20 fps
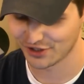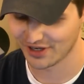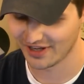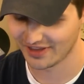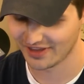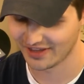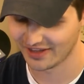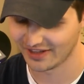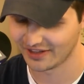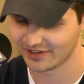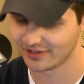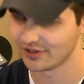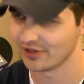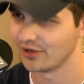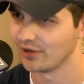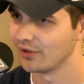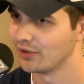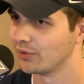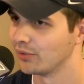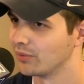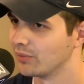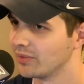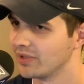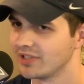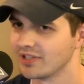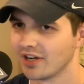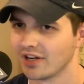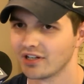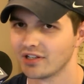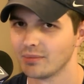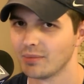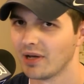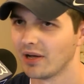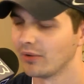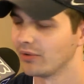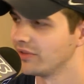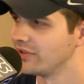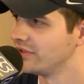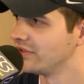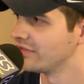I think. So we talked
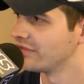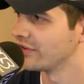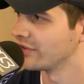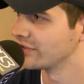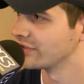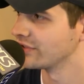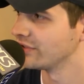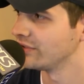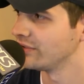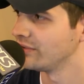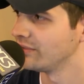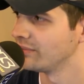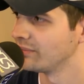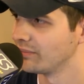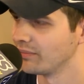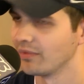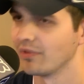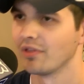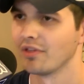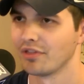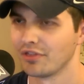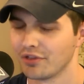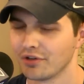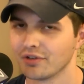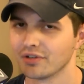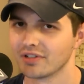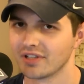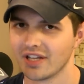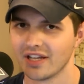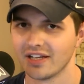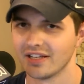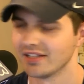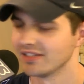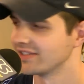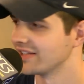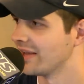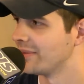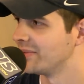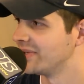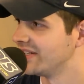about with Universal, the third gate
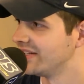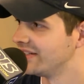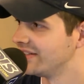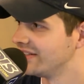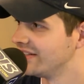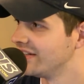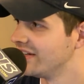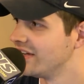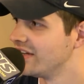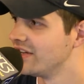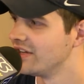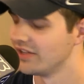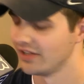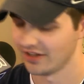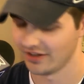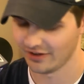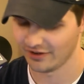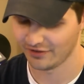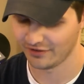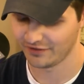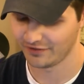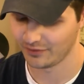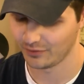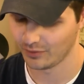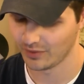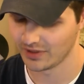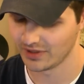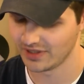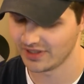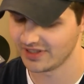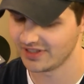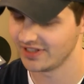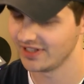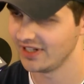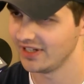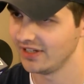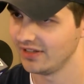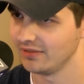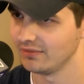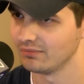is imminent. When
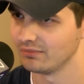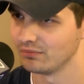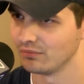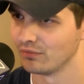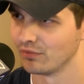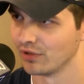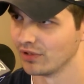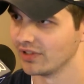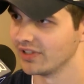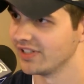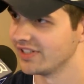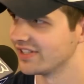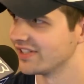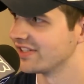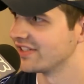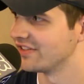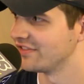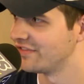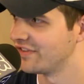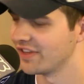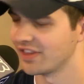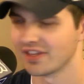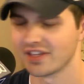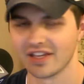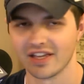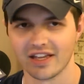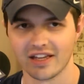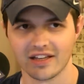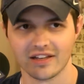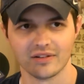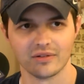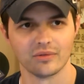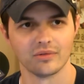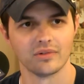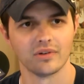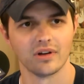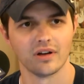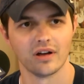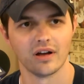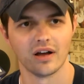Disney releases the fifth gate,
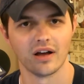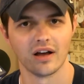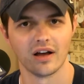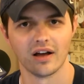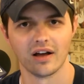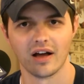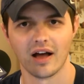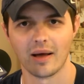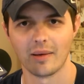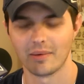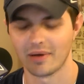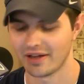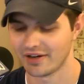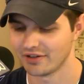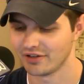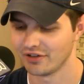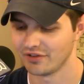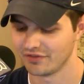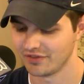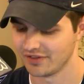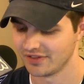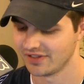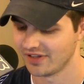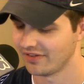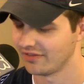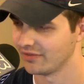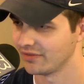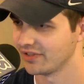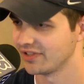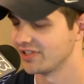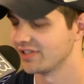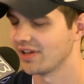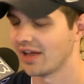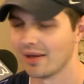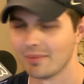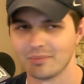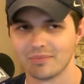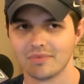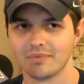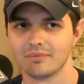I don't know if
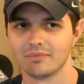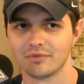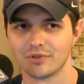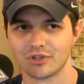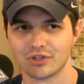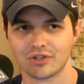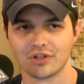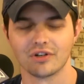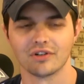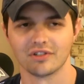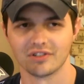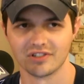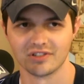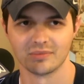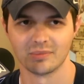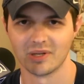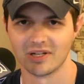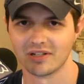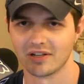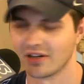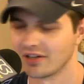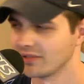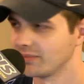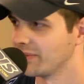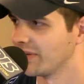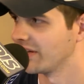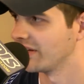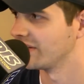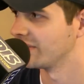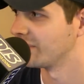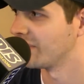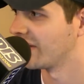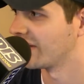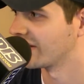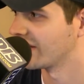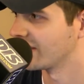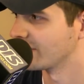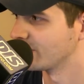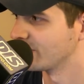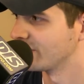I'm sure this has been talked about on the
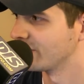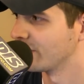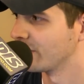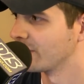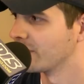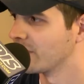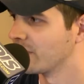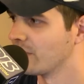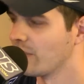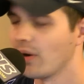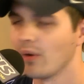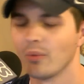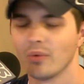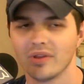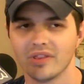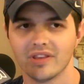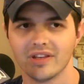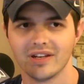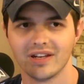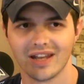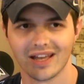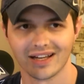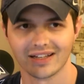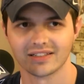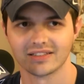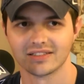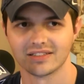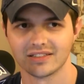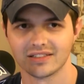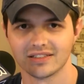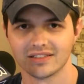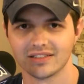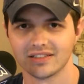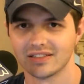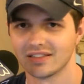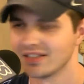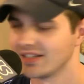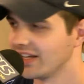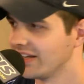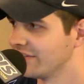podcast before, but what would the next
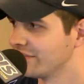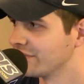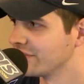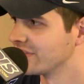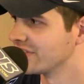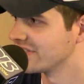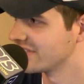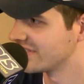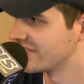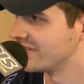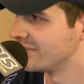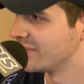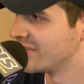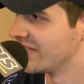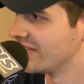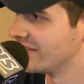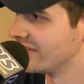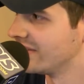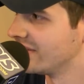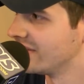gate for Disney be?